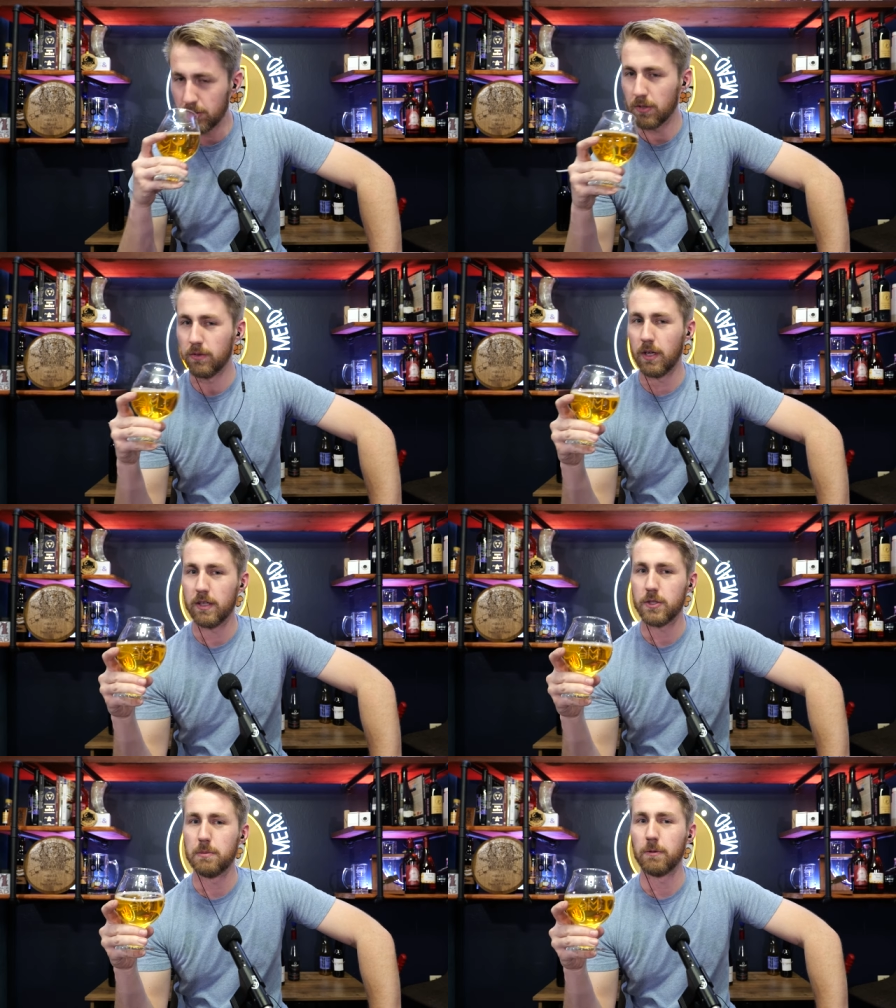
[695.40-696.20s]
also
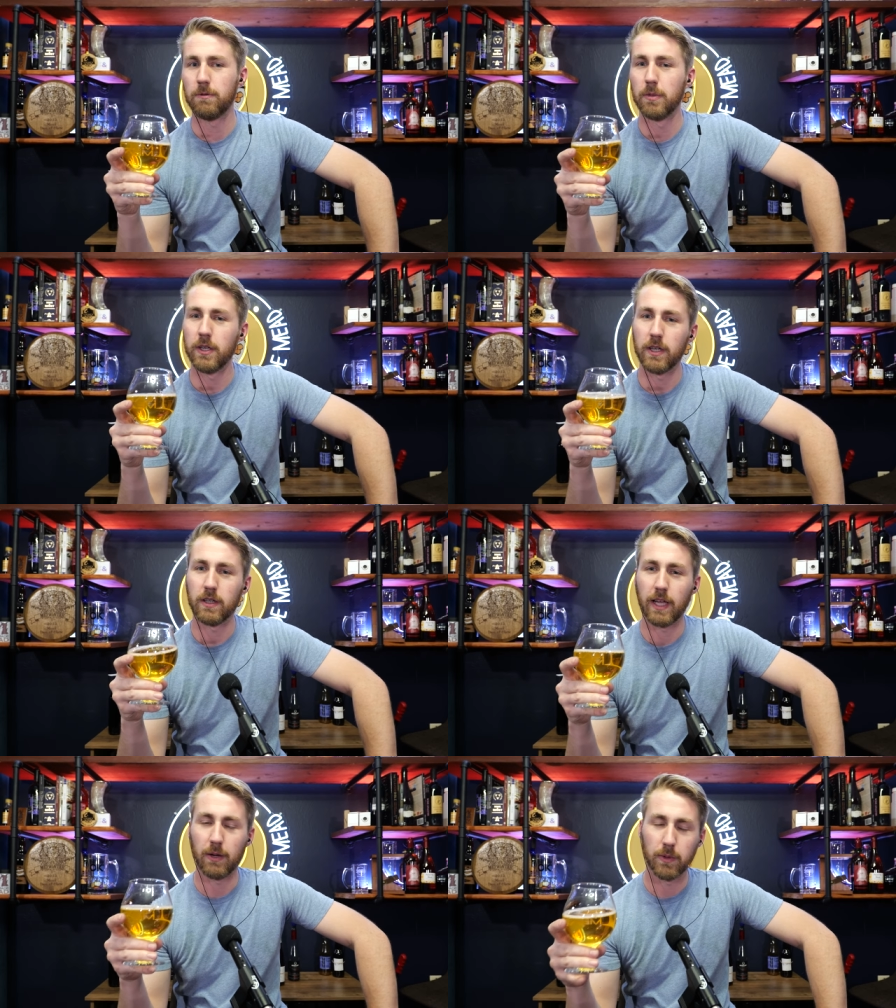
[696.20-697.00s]
not super
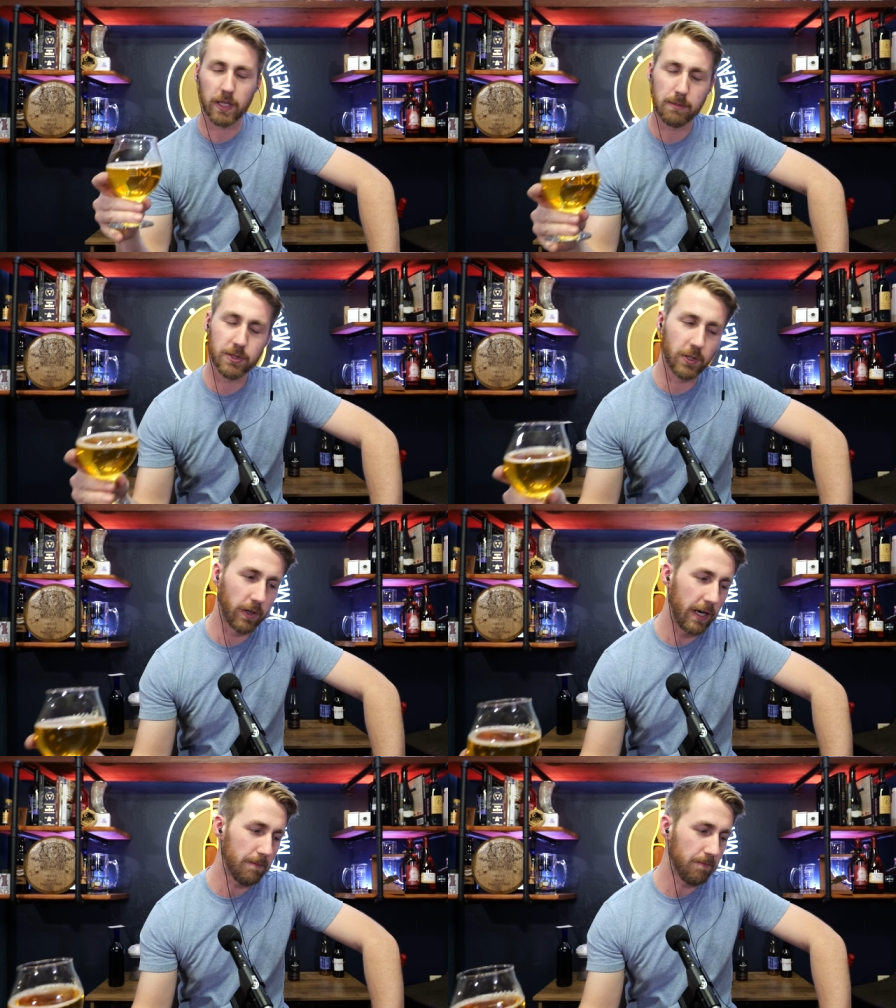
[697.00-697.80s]
familiar, like when it comes to
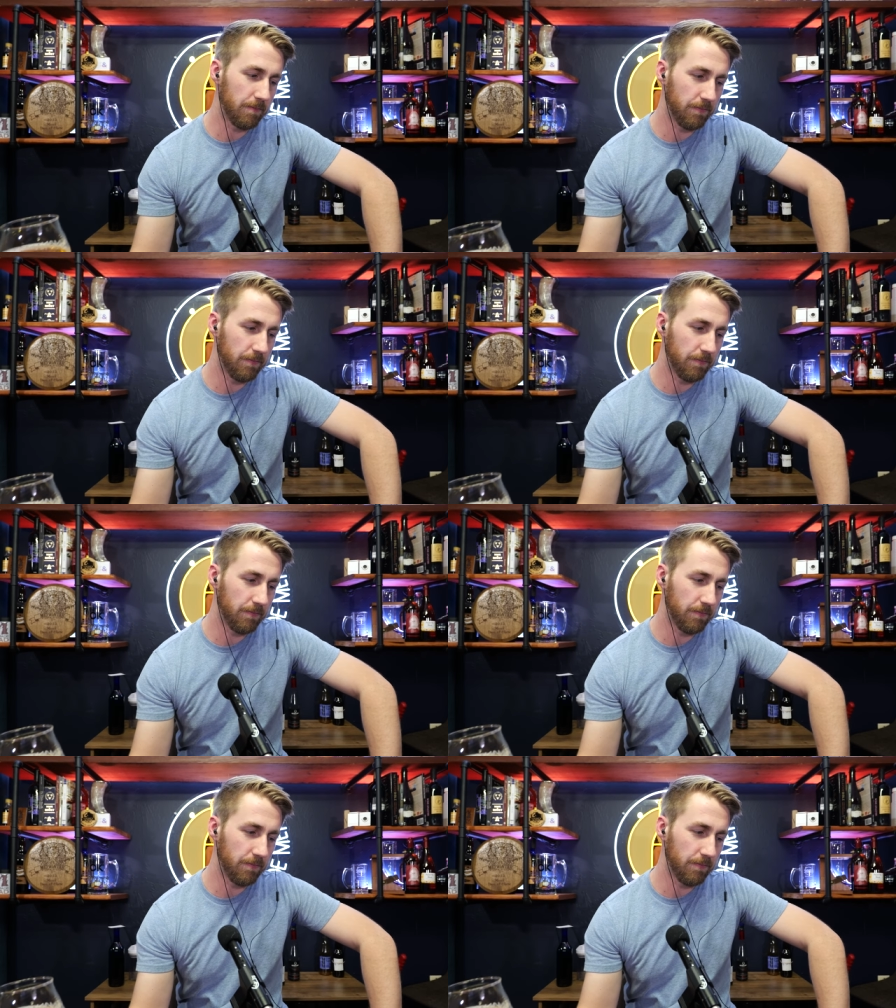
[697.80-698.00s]
grape,